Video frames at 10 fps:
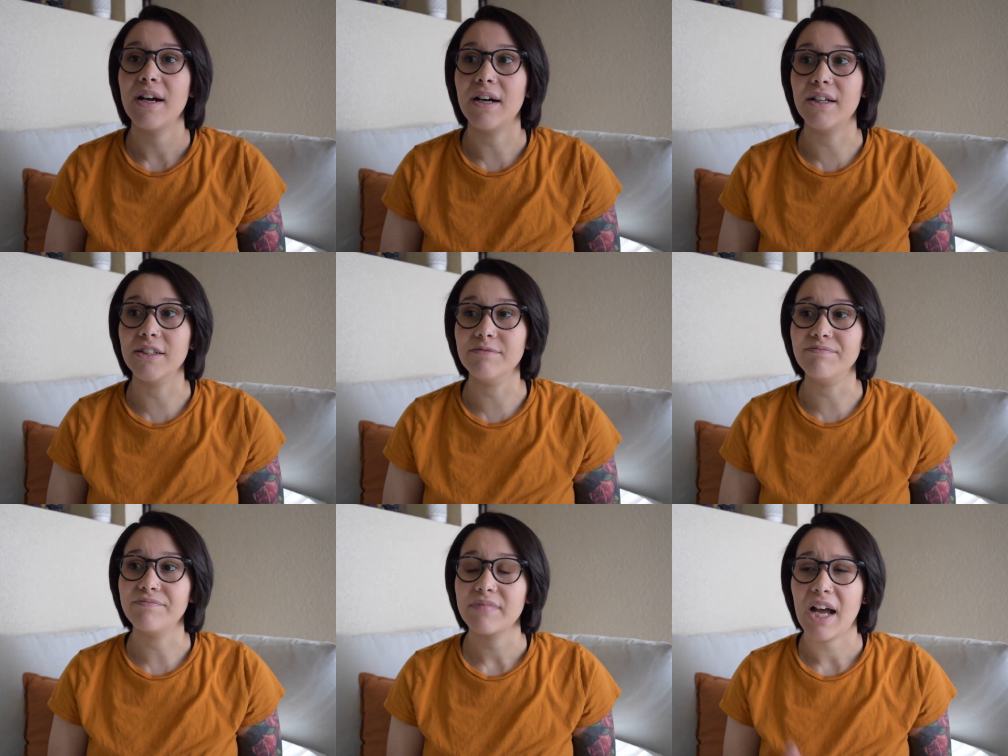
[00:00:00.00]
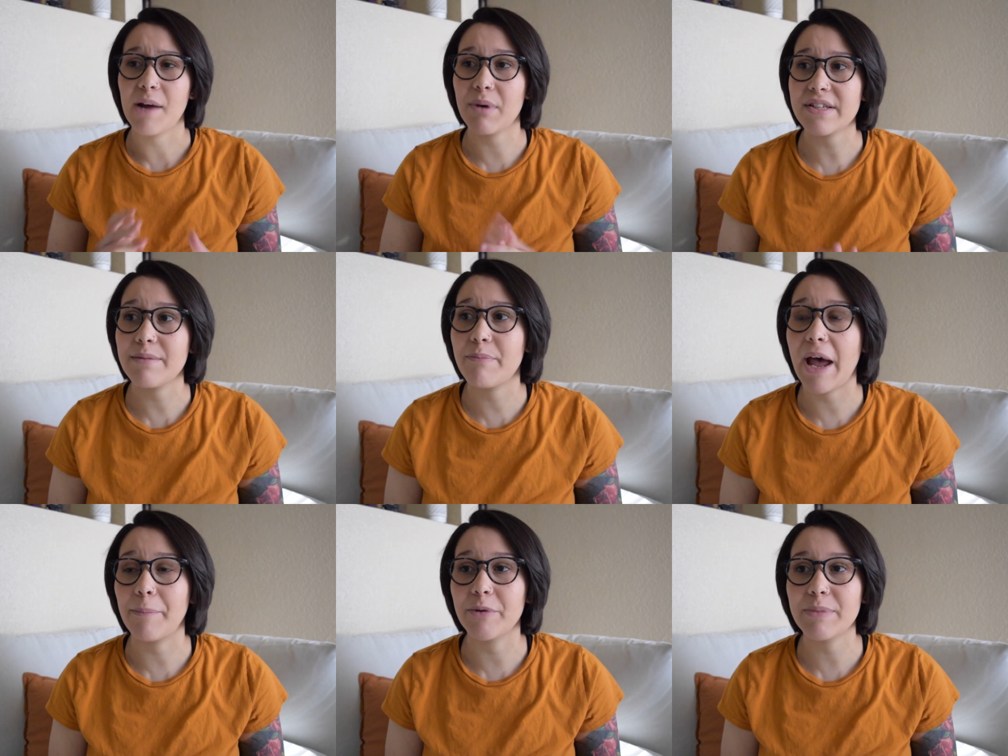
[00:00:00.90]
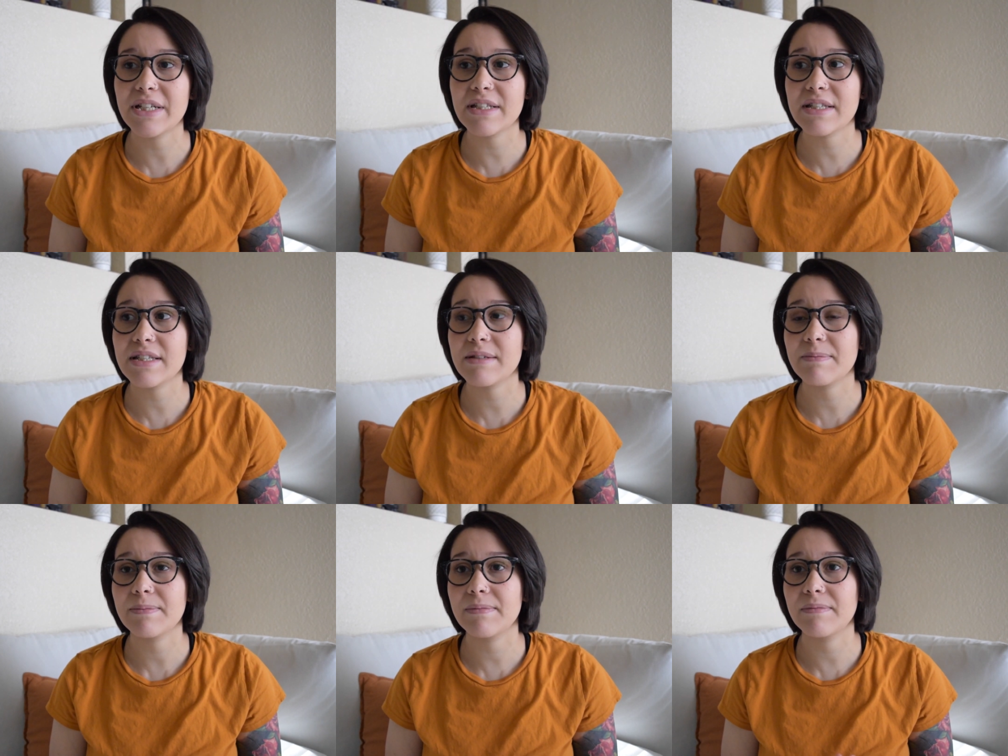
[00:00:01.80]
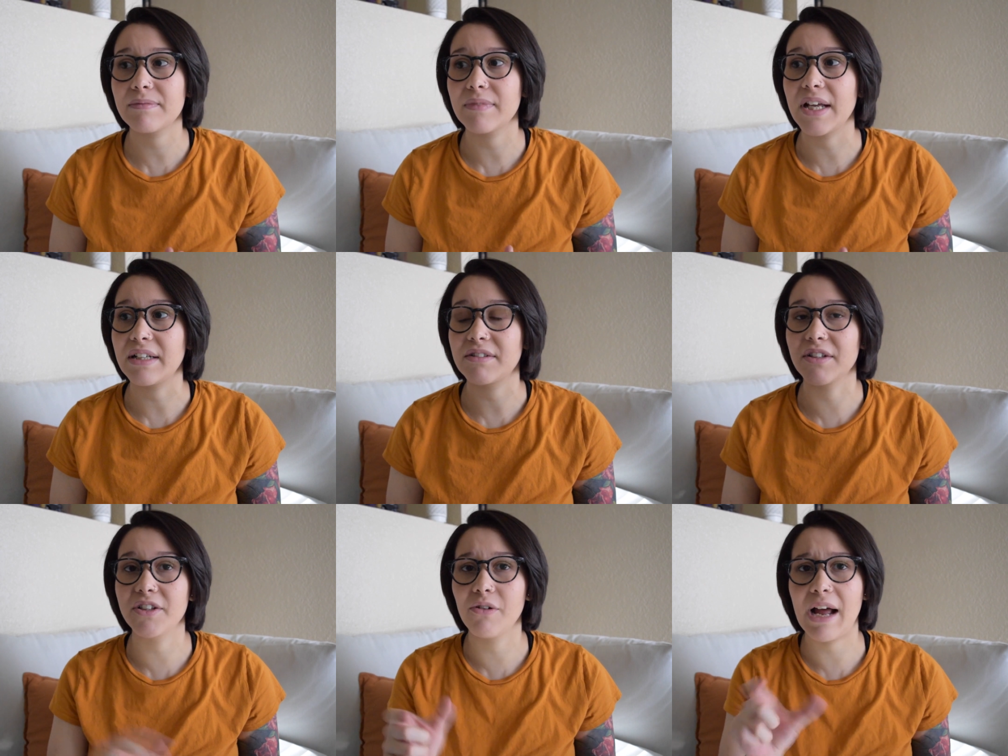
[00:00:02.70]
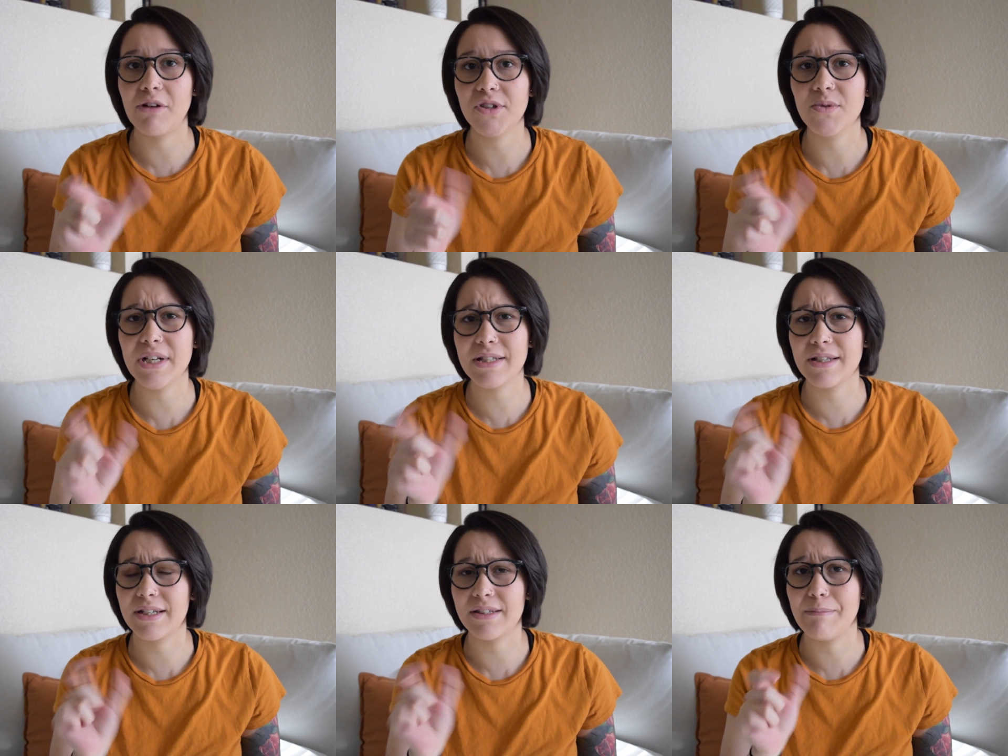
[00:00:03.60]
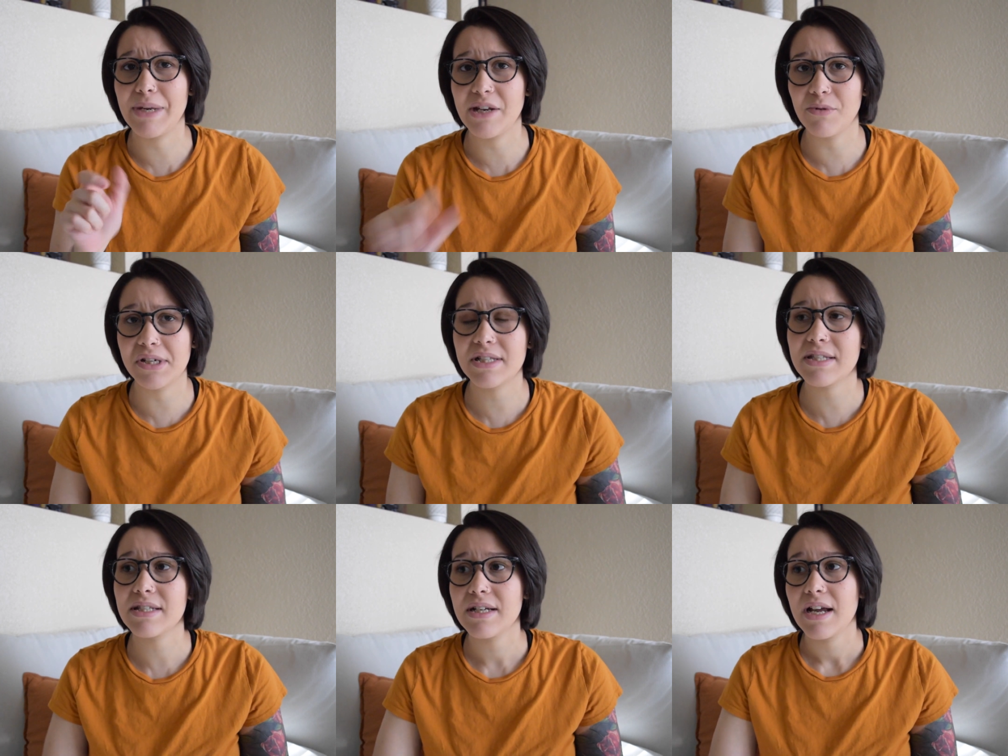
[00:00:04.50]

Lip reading: I bought some peppermints, like the little Altoids, like the mini ones.